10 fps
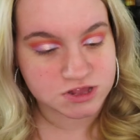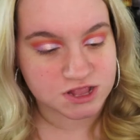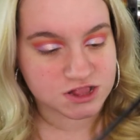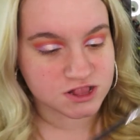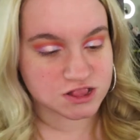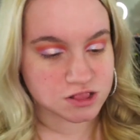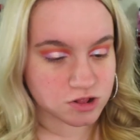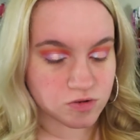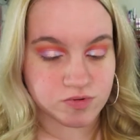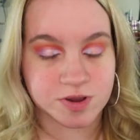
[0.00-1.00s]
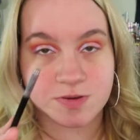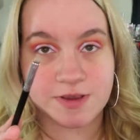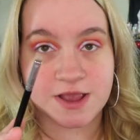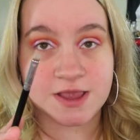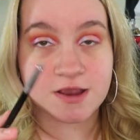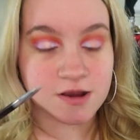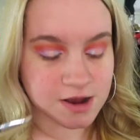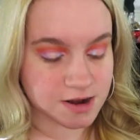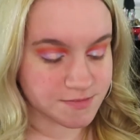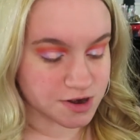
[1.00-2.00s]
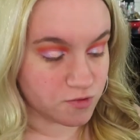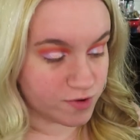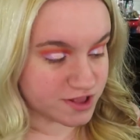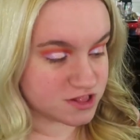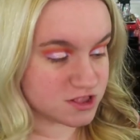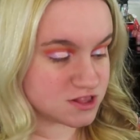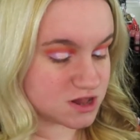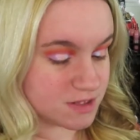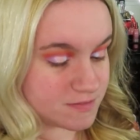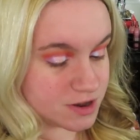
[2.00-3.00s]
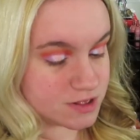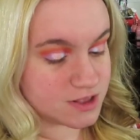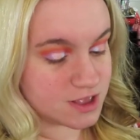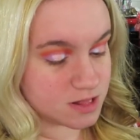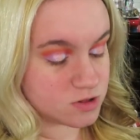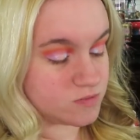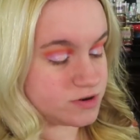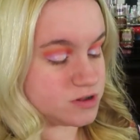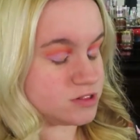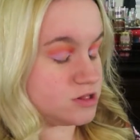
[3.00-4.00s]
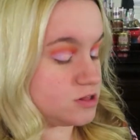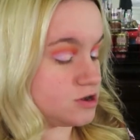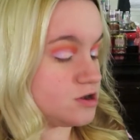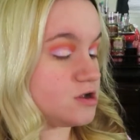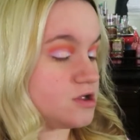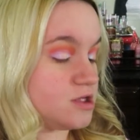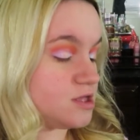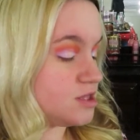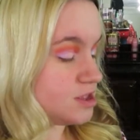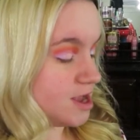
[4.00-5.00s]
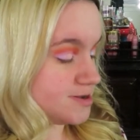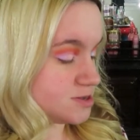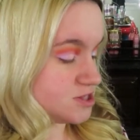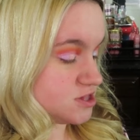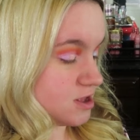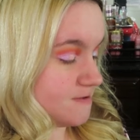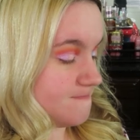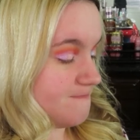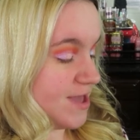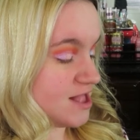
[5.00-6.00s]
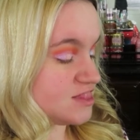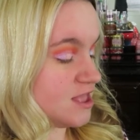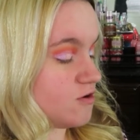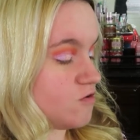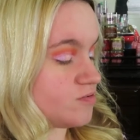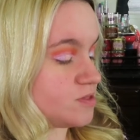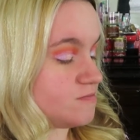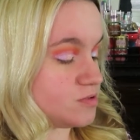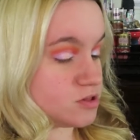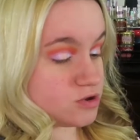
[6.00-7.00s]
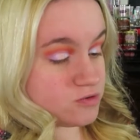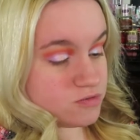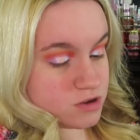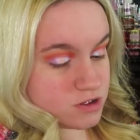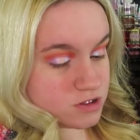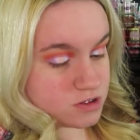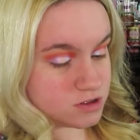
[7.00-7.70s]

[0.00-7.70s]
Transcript: take this little brush right here and I'm going to wet this and I'm going to get a little bit of the glitter and just pat that over the blue,